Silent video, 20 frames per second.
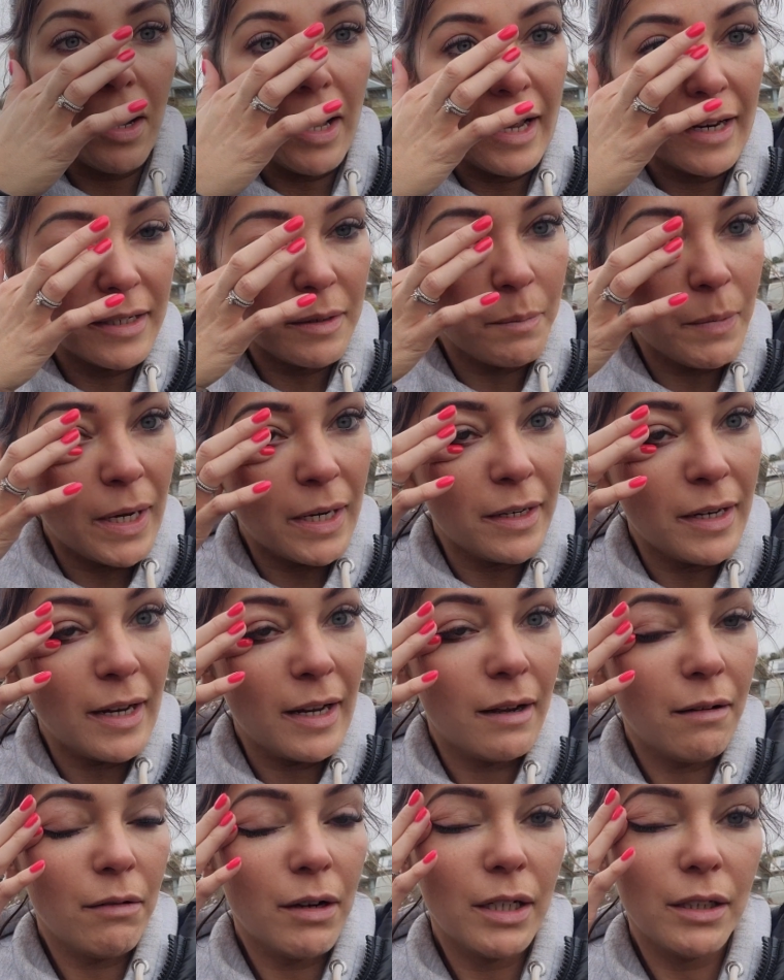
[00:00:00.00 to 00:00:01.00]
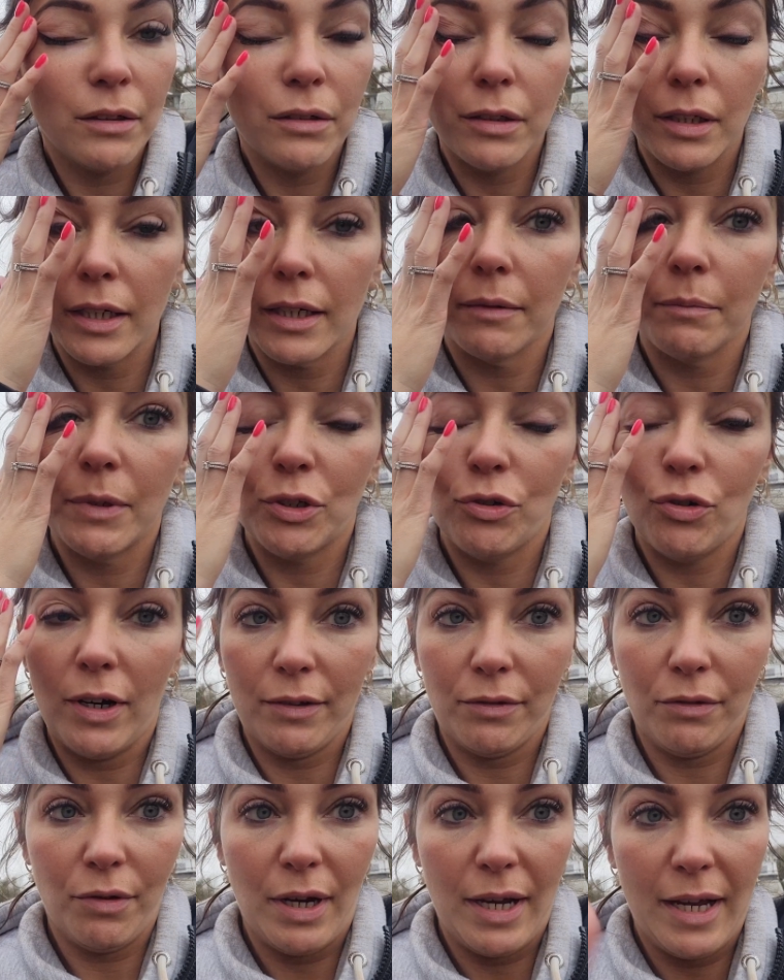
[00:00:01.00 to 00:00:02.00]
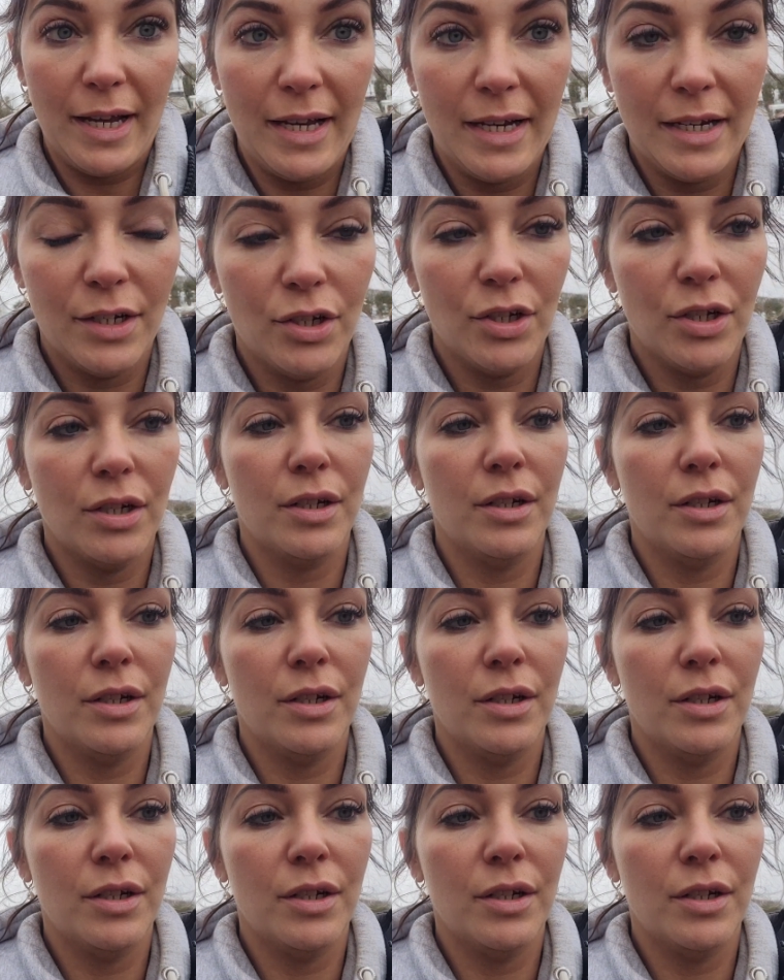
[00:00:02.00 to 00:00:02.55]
heading back now. I look like I've been dragged through a hedge.